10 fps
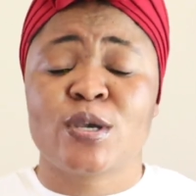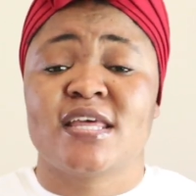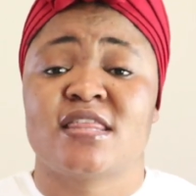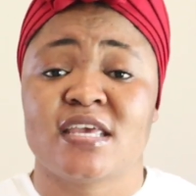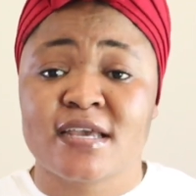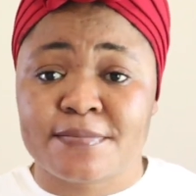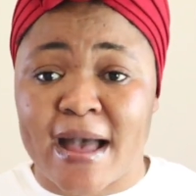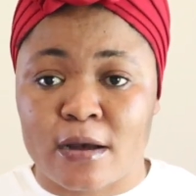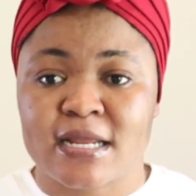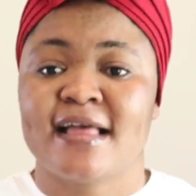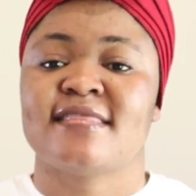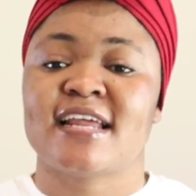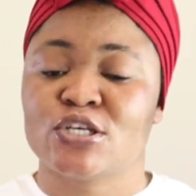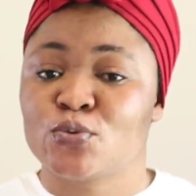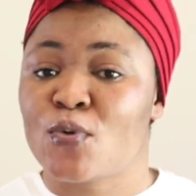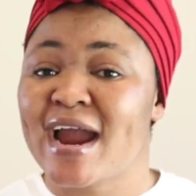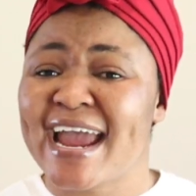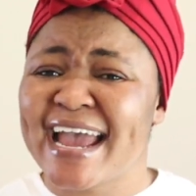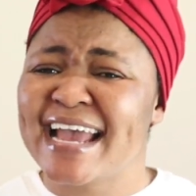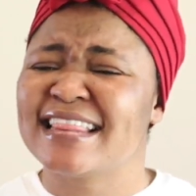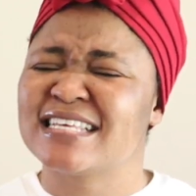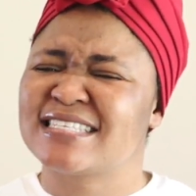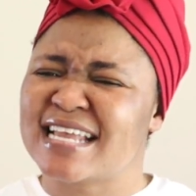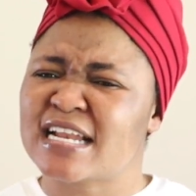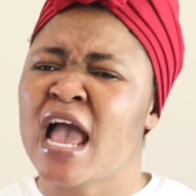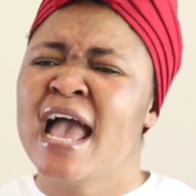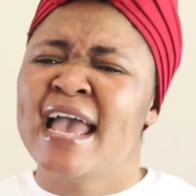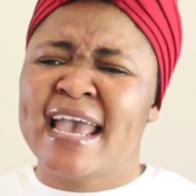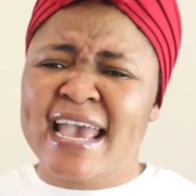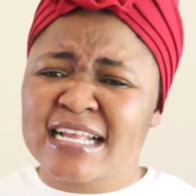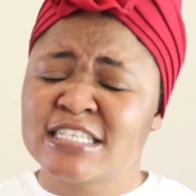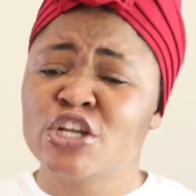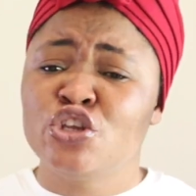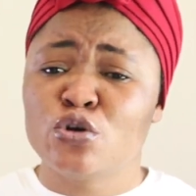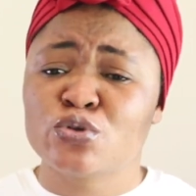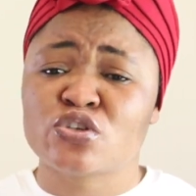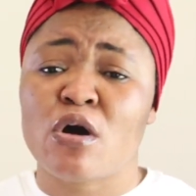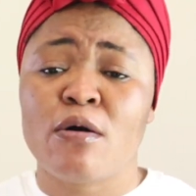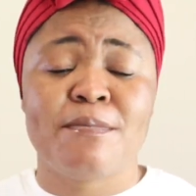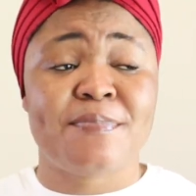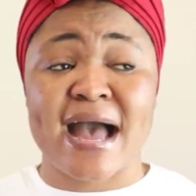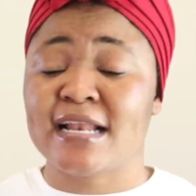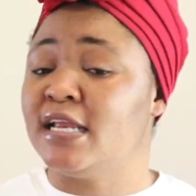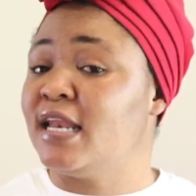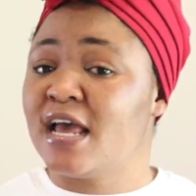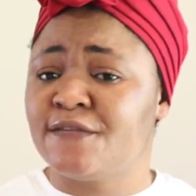you can think about that is where they start hitting you so badly